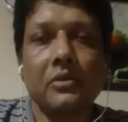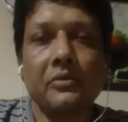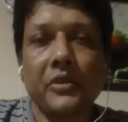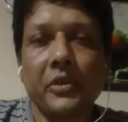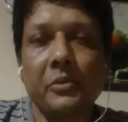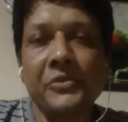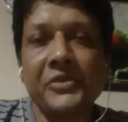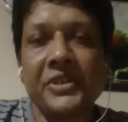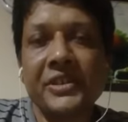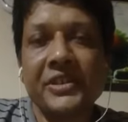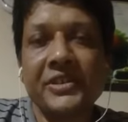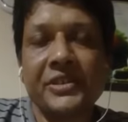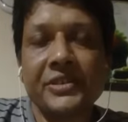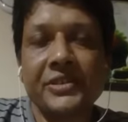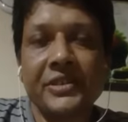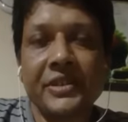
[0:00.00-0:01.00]
from
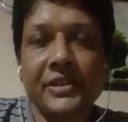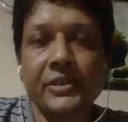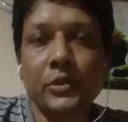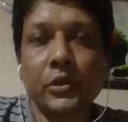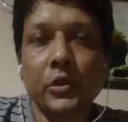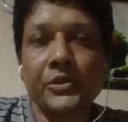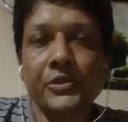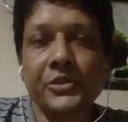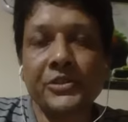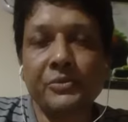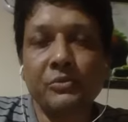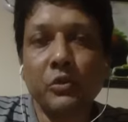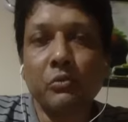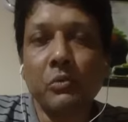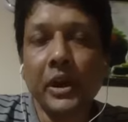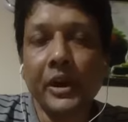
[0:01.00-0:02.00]
Genesis Technologies,
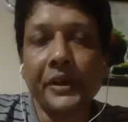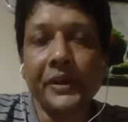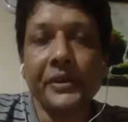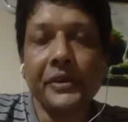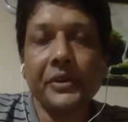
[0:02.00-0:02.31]
Mumbai.